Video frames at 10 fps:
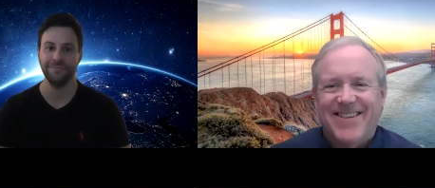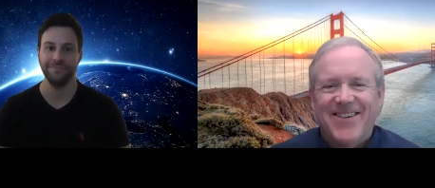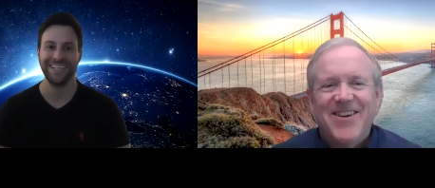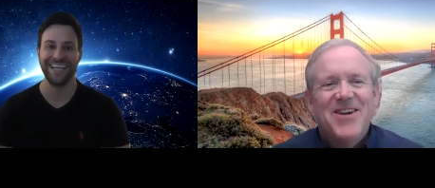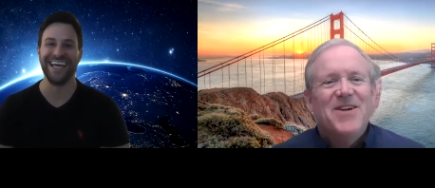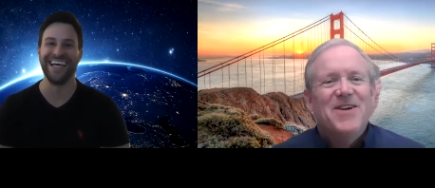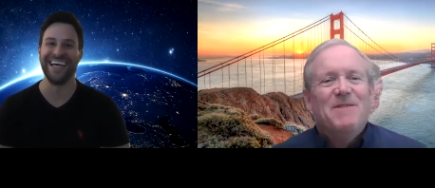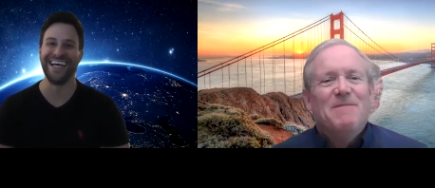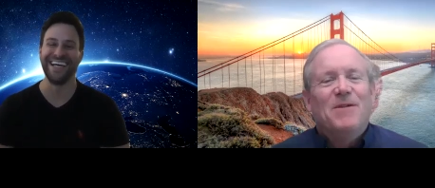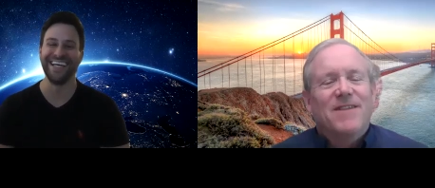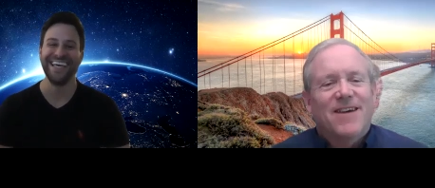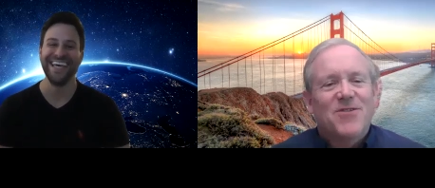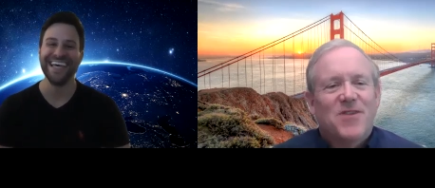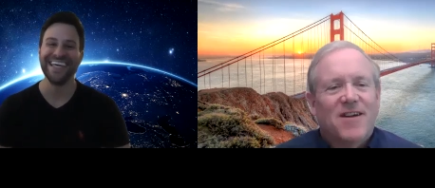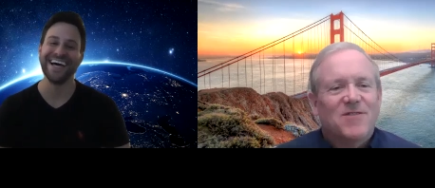Speaker 1: so, can you
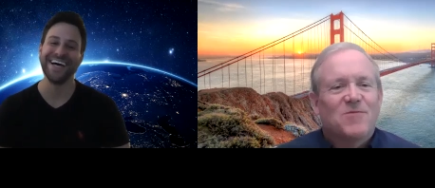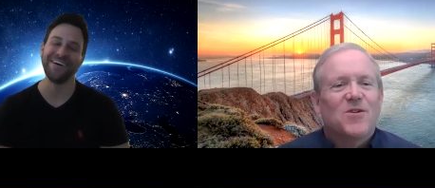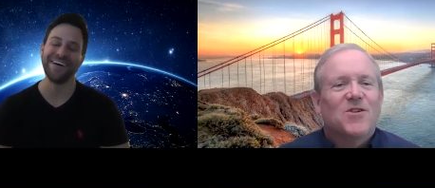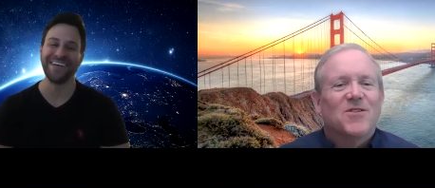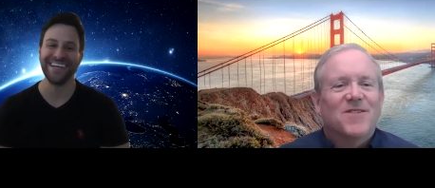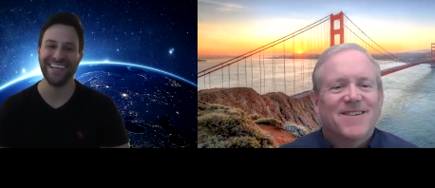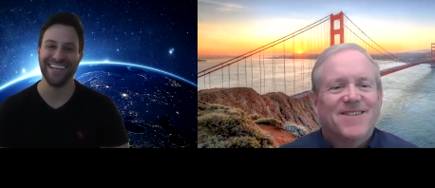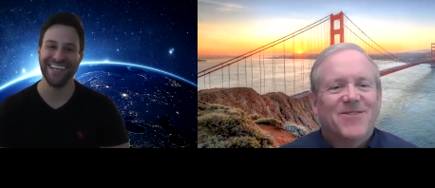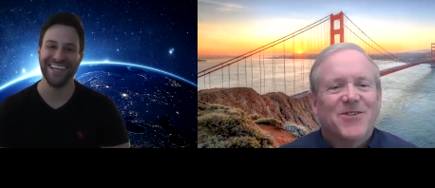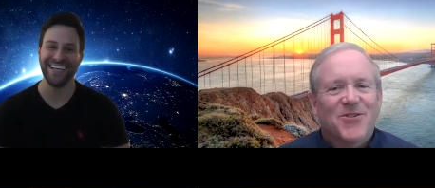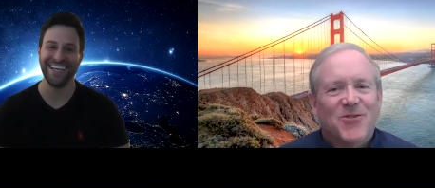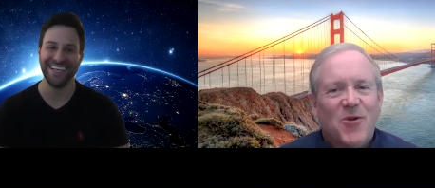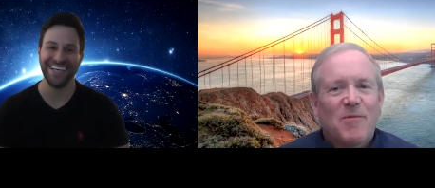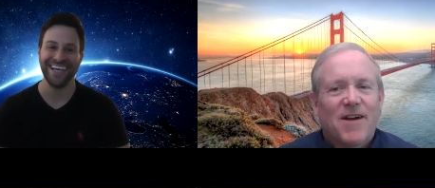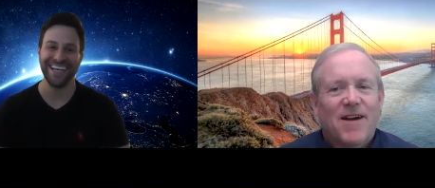yeah. tell us where you're where your
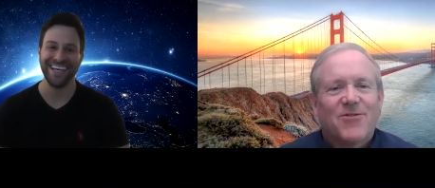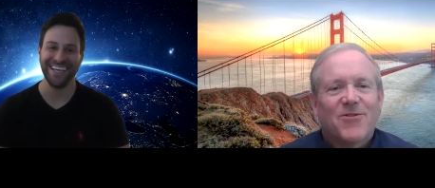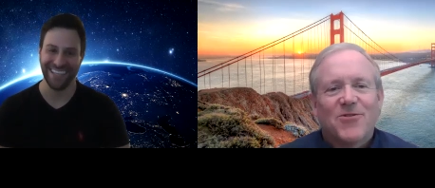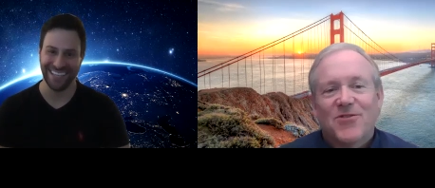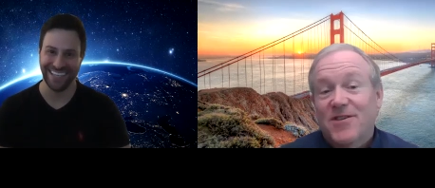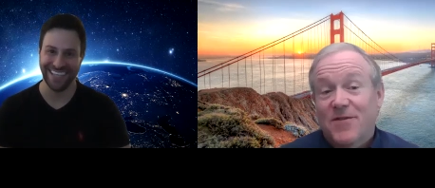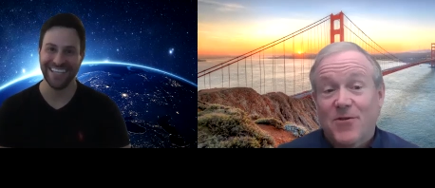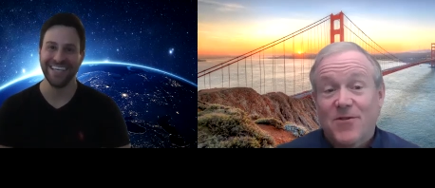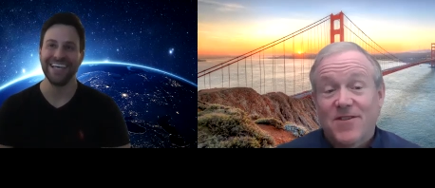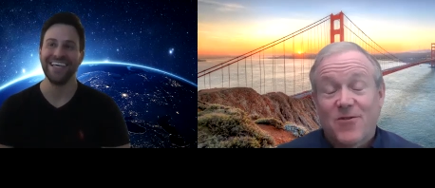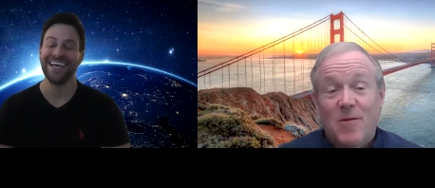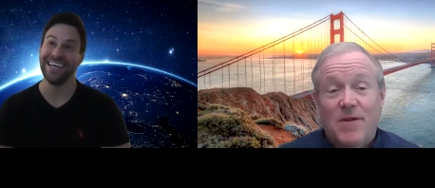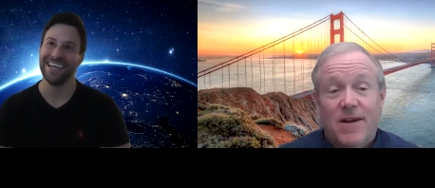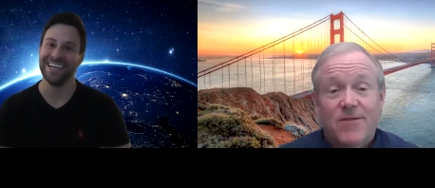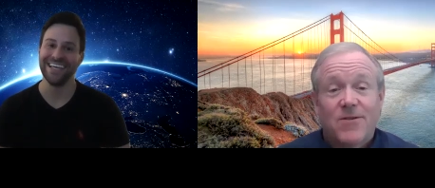corporate headquarters is, if there is a
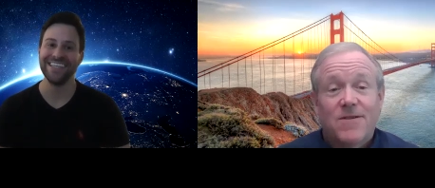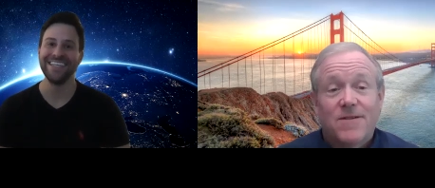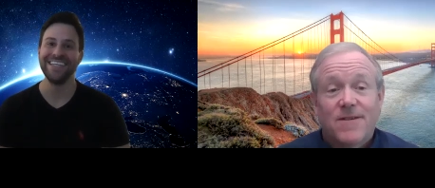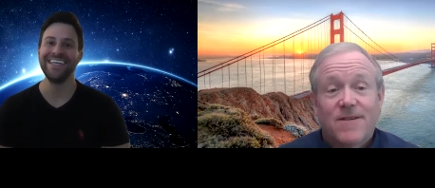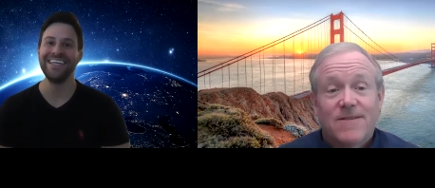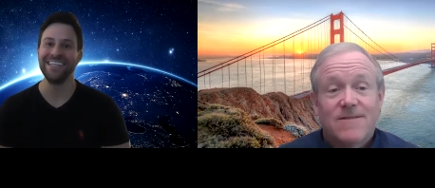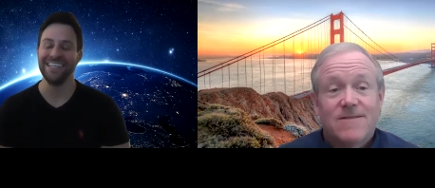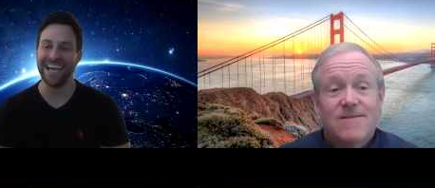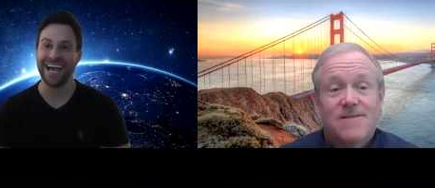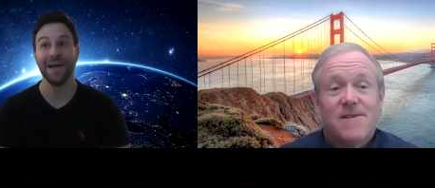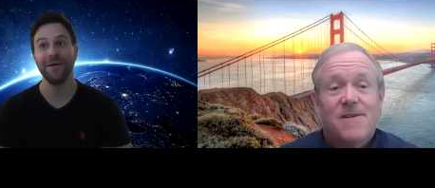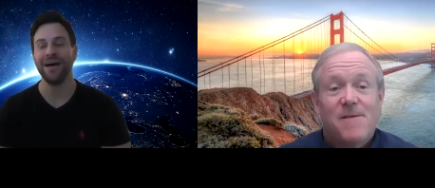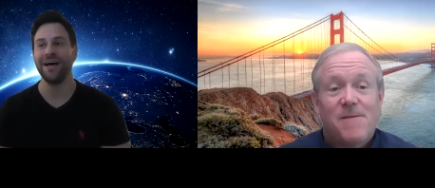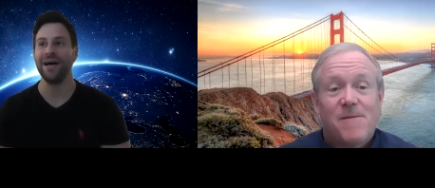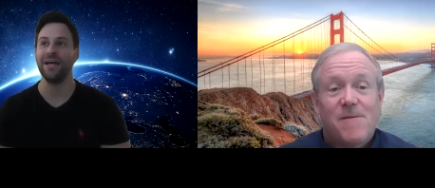corporate headquarters?
Speaker 2: Yeah, I,
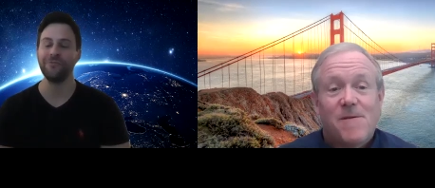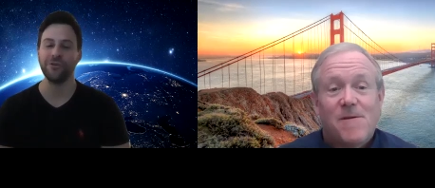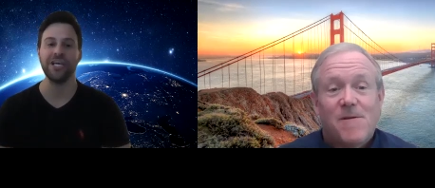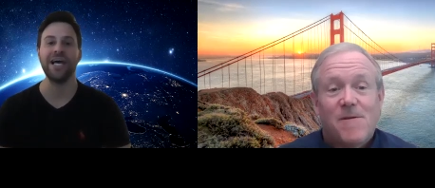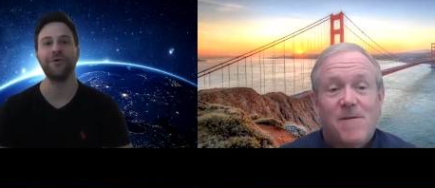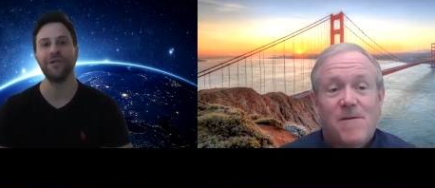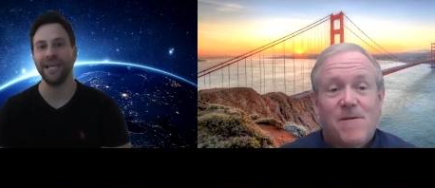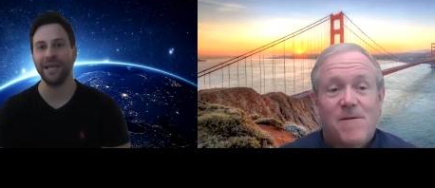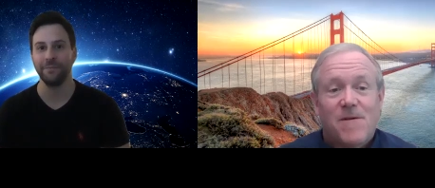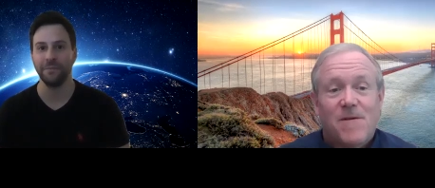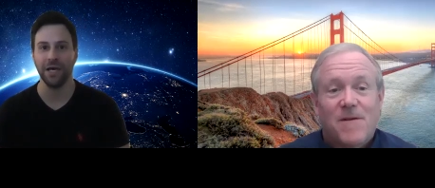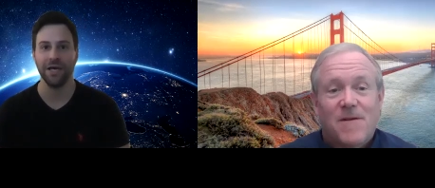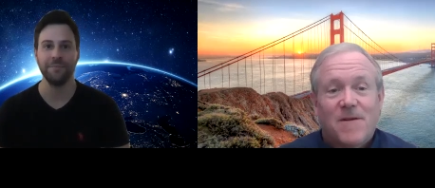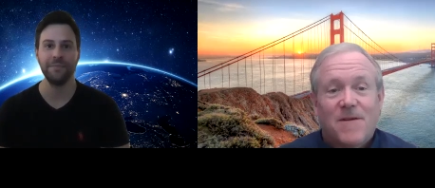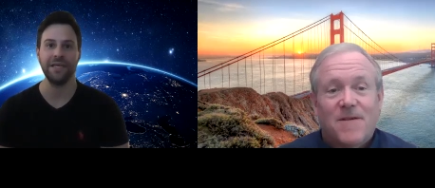uh, unfortunately, I really am um,
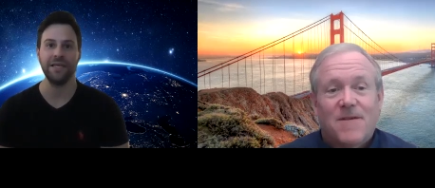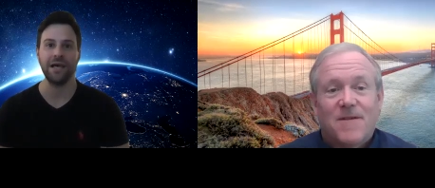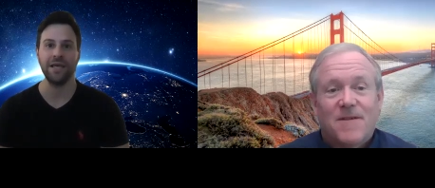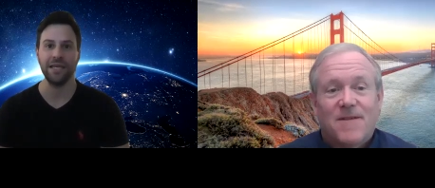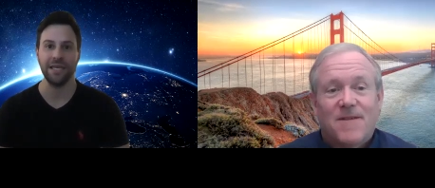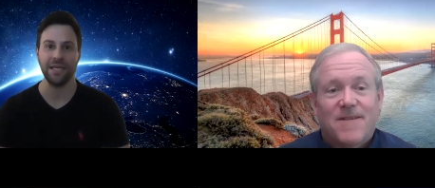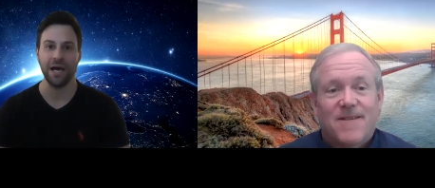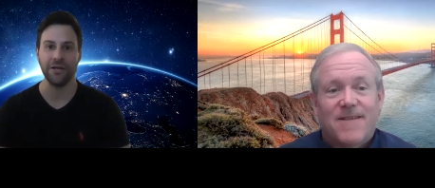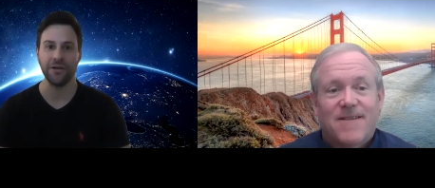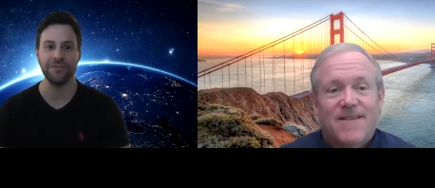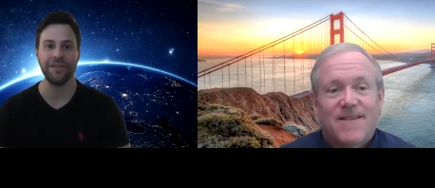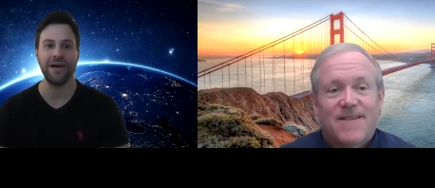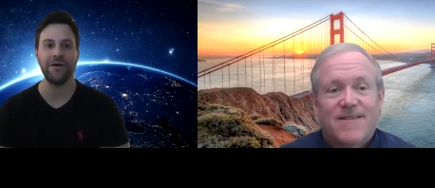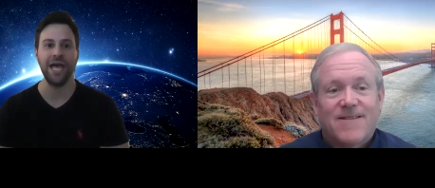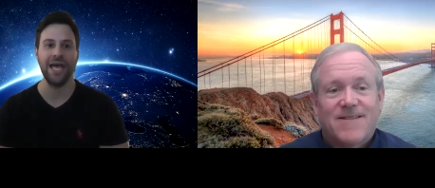on Earth now,
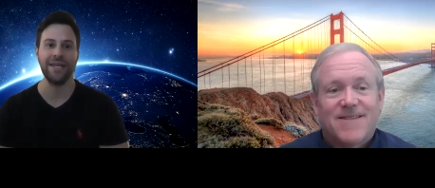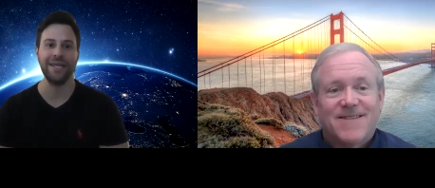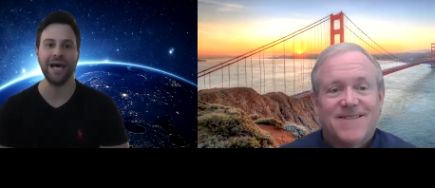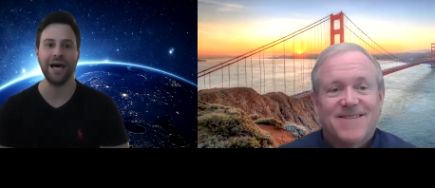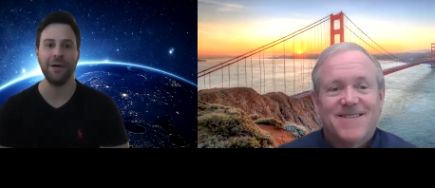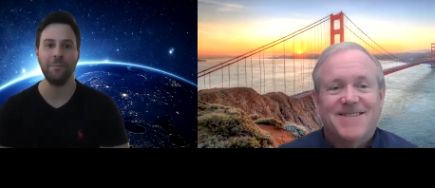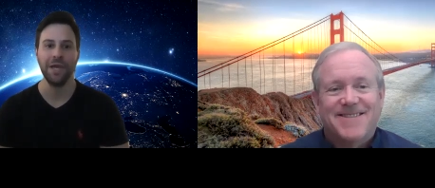and um,